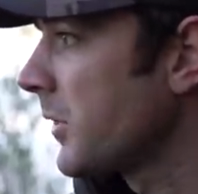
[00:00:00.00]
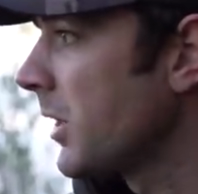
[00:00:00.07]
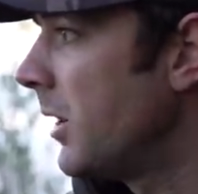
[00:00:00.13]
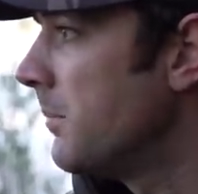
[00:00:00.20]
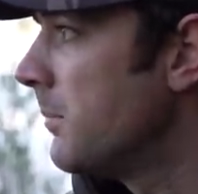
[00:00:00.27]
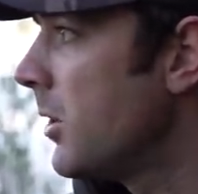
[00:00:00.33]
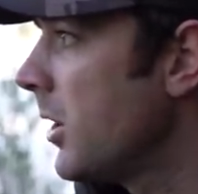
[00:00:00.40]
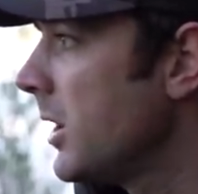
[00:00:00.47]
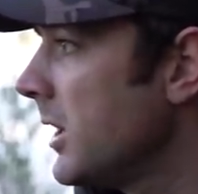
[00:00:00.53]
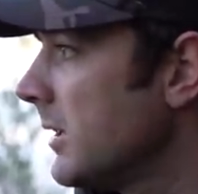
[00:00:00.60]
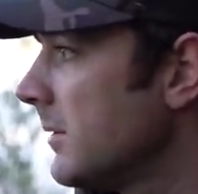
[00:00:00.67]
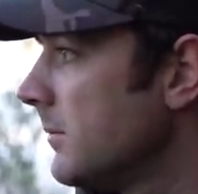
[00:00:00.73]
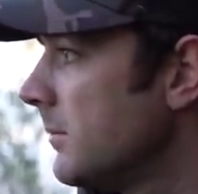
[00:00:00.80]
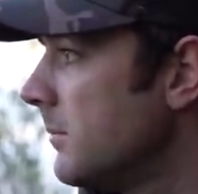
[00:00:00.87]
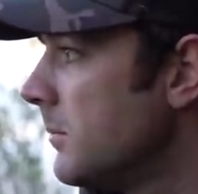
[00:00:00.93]
I might
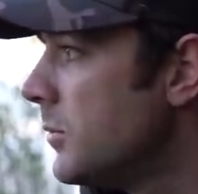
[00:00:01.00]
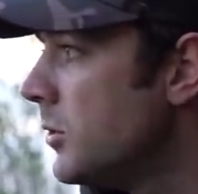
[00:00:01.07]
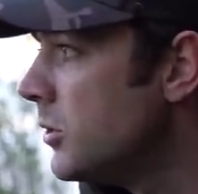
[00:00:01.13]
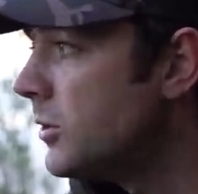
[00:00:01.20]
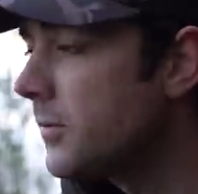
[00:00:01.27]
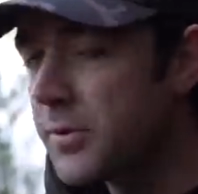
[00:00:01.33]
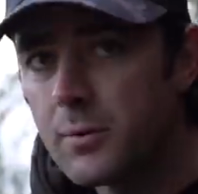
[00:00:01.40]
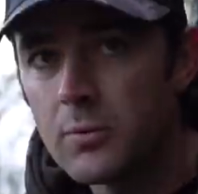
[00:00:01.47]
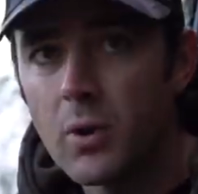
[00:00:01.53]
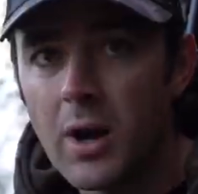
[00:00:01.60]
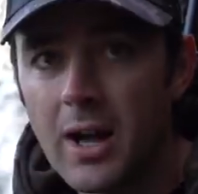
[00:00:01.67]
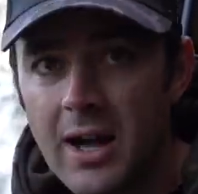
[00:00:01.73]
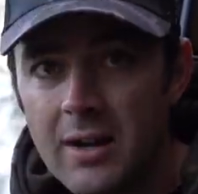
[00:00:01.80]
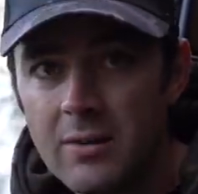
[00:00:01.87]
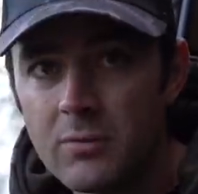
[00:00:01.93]
move the
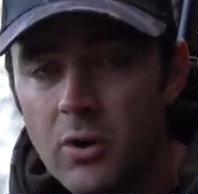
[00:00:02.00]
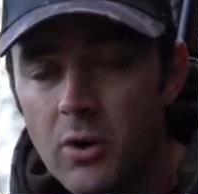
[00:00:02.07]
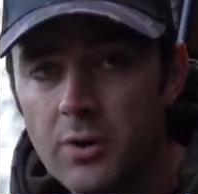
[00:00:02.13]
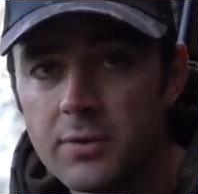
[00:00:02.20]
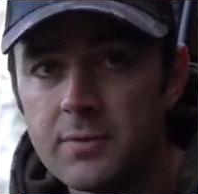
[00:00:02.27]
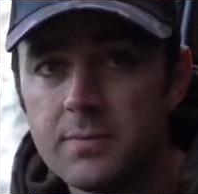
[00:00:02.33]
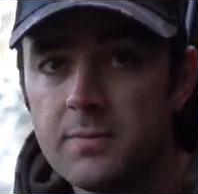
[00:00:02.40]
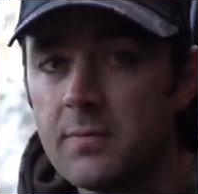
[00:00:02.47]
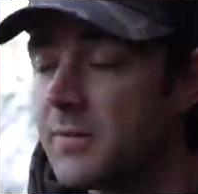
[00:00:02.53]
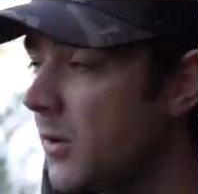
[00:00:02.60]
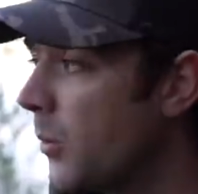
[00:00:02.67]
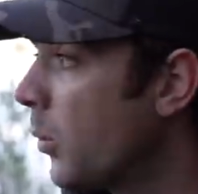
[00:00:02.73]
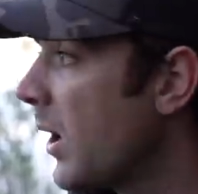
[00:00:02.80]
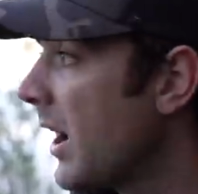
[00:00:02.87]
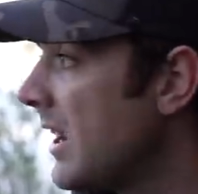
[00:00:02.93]
right hand rod
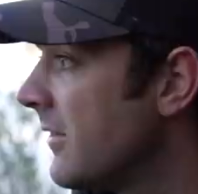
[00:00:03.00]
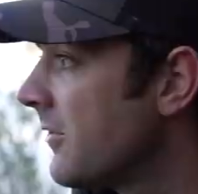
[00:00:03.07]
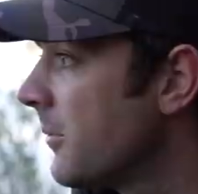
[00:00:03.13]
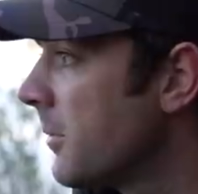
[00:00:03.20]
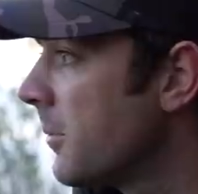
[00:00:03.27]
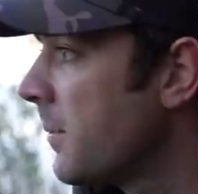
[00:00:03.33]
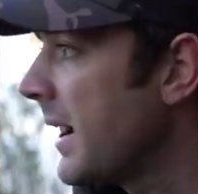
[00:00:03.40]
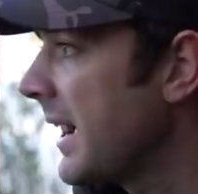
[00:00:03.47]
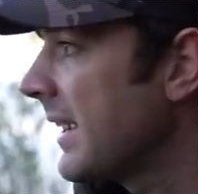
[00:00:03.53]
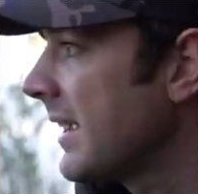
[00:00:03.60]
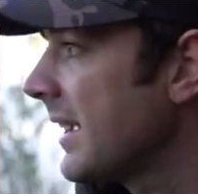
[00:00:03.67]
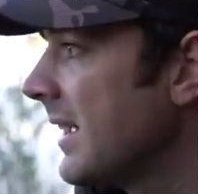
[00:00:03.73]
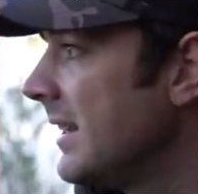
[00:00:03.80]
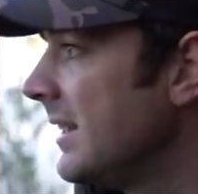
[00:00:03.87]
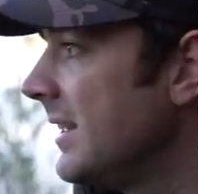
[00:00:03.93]
away from the
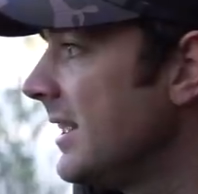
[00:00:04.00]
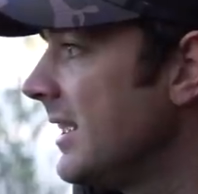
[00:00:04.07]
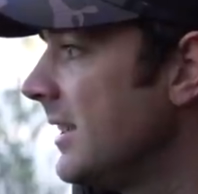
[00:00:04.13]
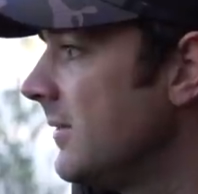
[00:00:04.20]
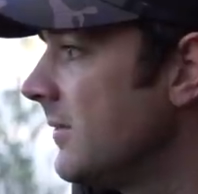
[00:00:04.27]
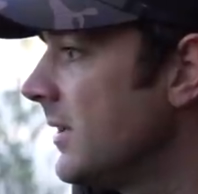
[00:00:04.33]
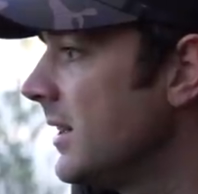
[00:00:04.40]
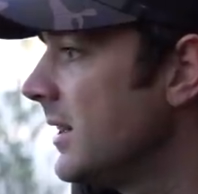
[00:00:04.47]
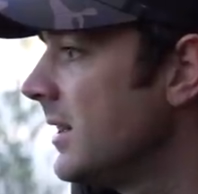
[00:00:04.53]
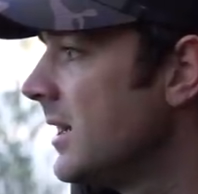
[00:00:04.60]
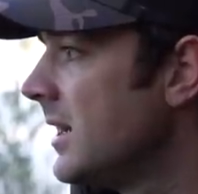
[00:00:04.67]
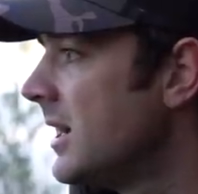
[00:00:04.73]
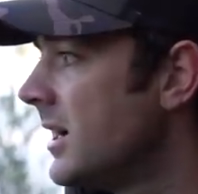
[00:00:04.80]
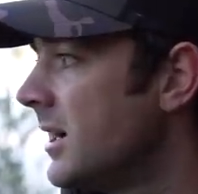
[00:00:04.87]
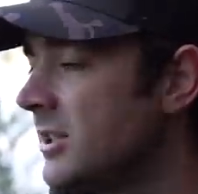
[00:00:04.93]
bank in the evening
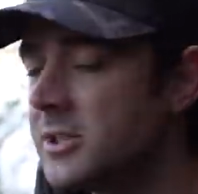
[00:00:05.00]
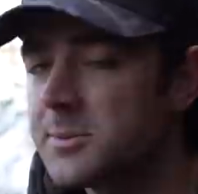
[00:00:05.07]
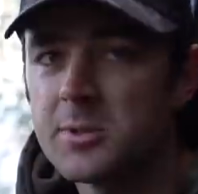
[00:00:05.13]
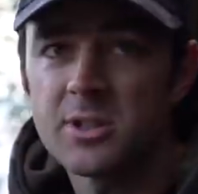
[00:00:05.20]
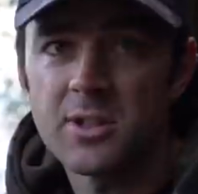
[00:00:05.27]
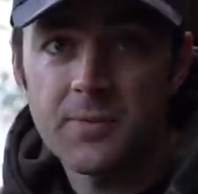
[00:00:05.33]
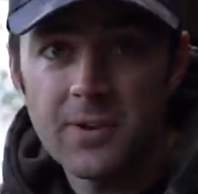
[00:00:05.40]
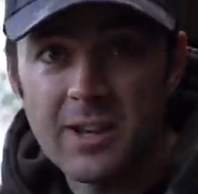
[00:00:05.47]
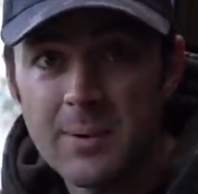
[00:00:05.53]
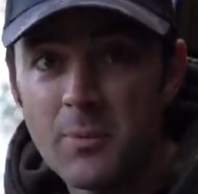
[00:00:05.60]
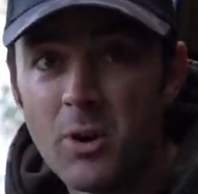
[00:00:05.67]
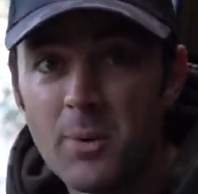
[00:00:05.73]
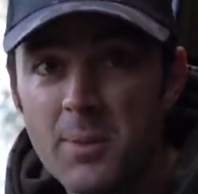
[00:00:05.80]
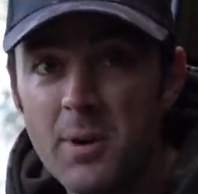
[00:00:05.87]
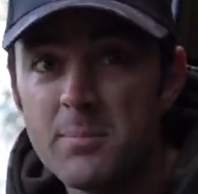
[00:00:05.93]
just because I think there
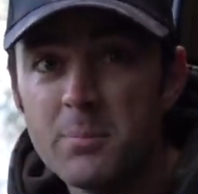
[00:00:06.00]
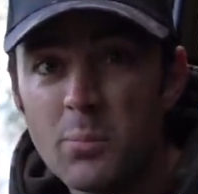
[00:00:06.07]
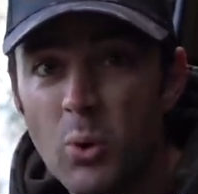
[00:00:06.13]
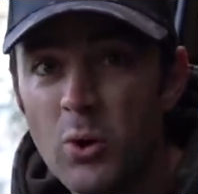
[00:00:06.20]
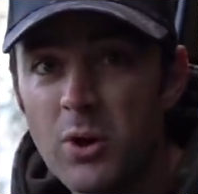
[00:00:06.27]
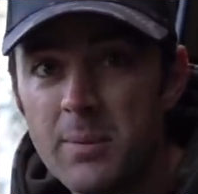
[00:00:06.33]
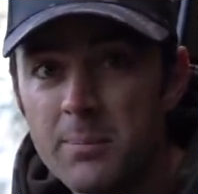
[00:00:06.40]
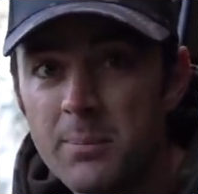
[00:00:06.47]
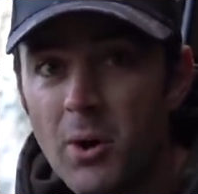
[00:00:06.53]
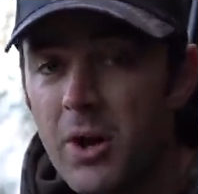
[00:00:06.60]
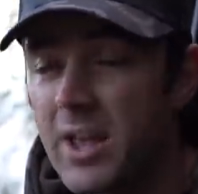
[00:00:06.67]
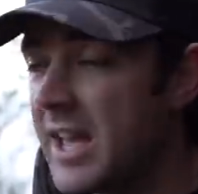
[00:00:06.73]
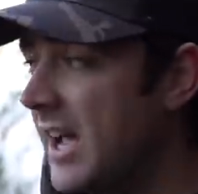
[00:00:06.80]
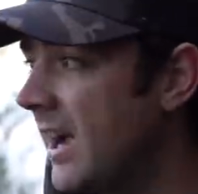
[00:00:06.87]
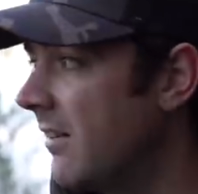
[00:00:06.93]
might be a morning
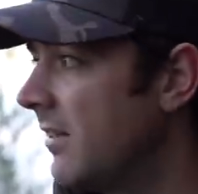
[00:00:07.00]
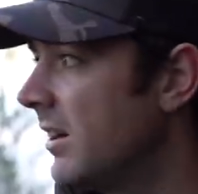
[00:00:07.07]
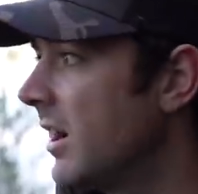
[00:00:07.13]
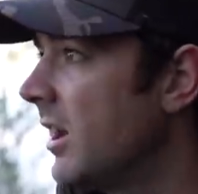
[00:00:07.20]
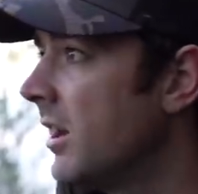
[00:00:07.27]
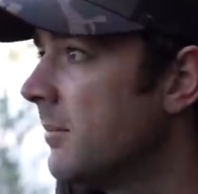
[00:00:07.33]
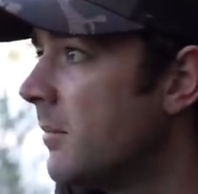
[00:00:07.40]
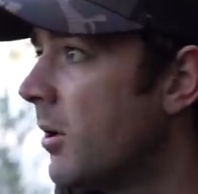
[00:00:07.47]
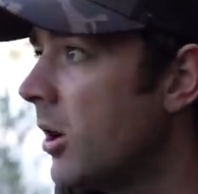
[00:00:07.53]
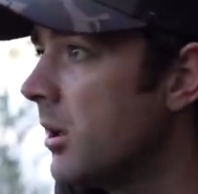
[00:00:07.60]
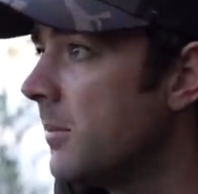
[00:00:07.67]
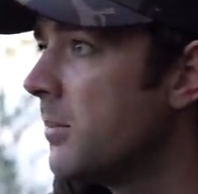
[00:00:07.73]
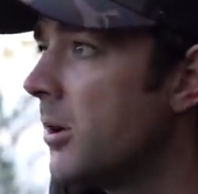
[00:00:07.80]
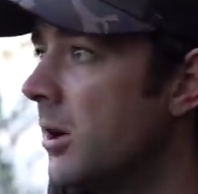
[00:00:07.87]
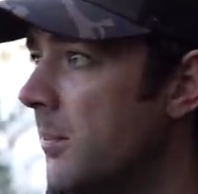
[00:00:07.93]
bite area and I
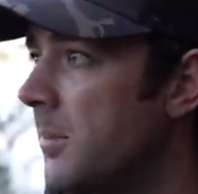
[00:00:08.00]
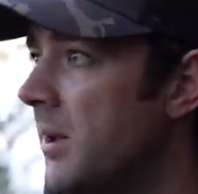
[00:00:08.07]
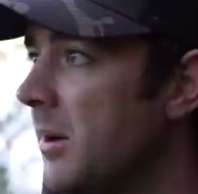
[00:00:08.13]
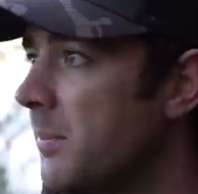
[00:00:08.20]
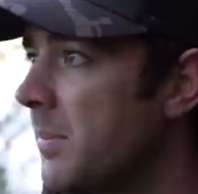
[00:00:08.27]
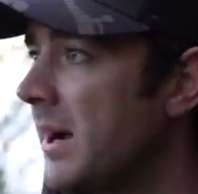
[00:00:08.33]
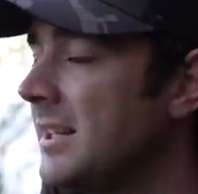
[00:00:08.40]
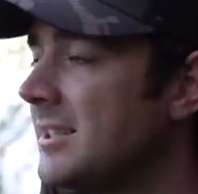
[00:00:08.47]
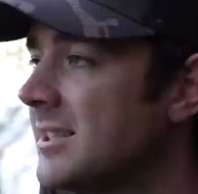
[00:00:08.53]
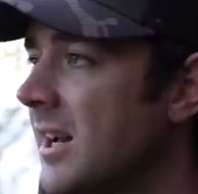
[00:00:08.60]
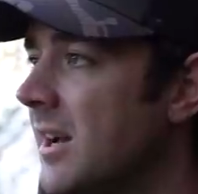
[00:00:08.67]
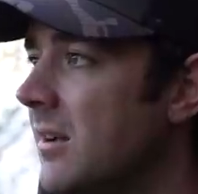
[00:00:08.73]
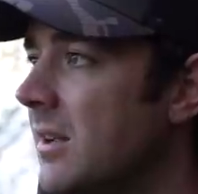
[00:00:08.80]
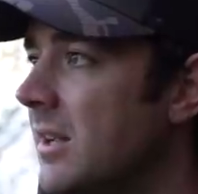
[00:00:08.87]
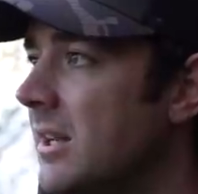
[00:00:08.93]
might put a bit of bait
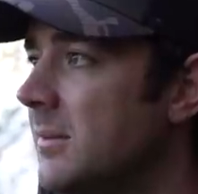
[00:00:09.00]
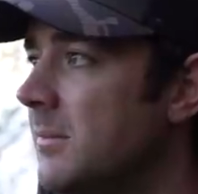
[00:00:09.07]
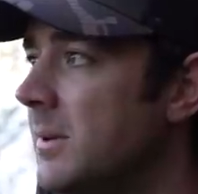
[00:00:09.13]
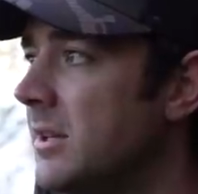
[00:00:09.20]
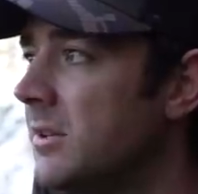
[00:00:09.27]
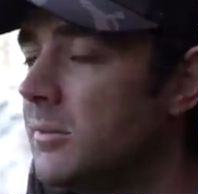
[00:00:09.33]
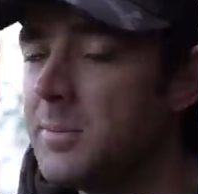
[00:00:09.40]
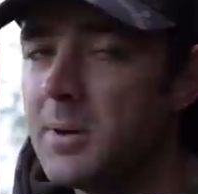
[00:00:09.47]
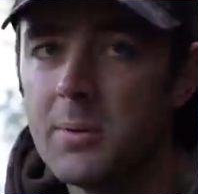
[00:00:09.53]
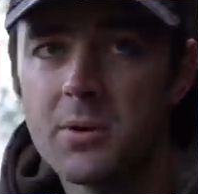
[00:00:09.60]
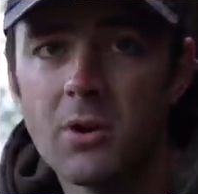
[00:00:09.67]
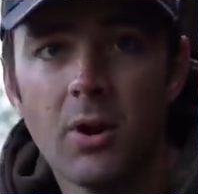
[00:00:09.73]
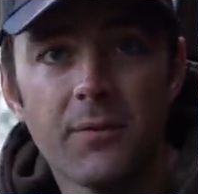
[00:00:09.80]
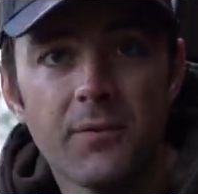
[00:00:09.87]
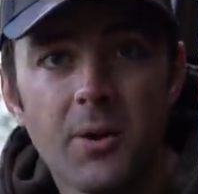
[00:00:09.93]
out in the middle but we've
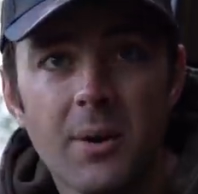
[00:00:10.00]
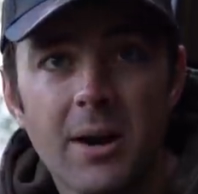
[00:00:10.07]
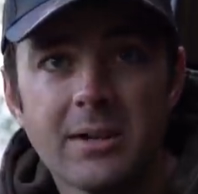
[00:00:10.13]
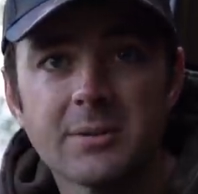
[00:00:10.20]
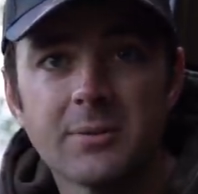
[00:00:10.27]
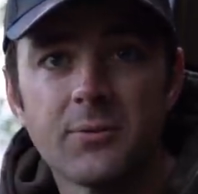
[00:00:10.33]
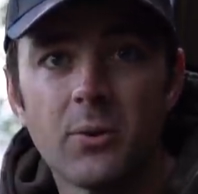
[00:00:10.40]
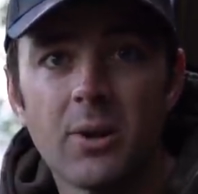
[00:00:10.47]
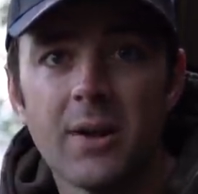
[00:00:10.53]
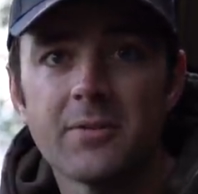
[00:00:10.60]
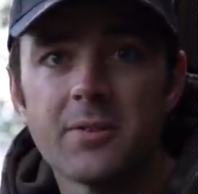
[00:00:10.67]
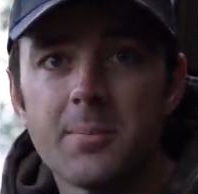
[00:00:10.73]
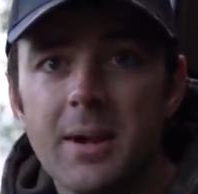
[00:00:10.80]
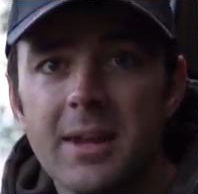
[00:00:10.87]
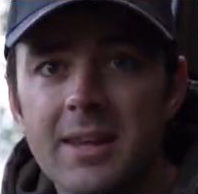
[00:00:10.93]
got a few hours before we have
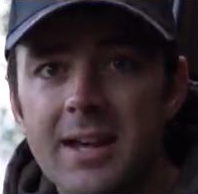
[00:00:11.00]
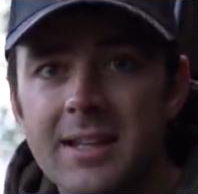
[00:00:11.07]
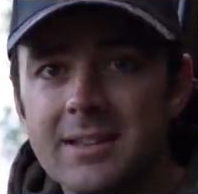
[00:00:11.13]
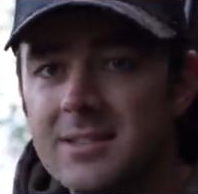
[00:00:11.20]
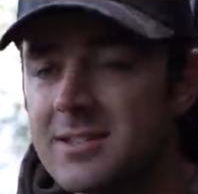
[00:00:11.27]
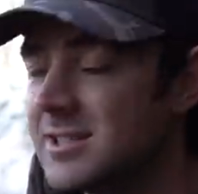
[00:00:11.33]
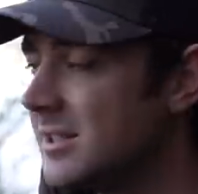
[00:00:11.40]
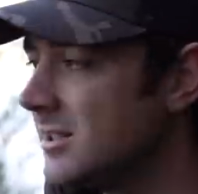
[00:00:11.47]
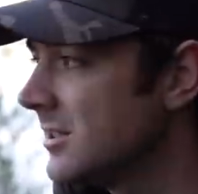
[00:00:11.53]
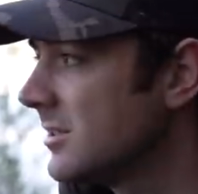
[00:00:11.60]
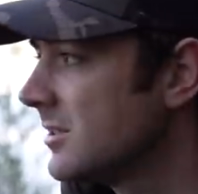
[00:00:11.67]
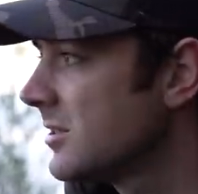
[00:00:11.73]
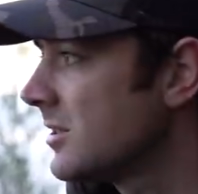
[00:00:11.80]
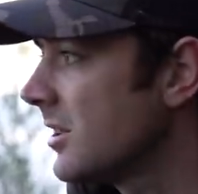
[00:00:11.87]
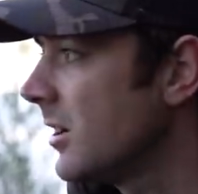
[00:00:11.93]
to make that
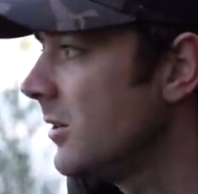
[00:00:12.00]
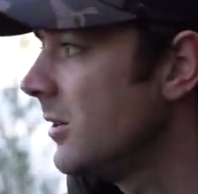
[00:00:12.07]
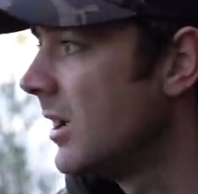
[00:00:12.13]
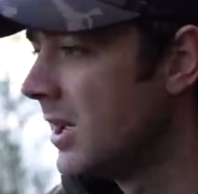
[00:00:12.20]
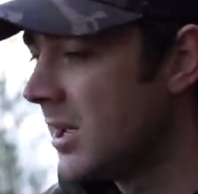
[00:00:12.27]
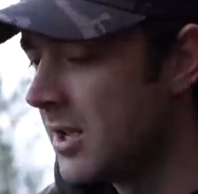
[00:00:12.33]
decision so I'm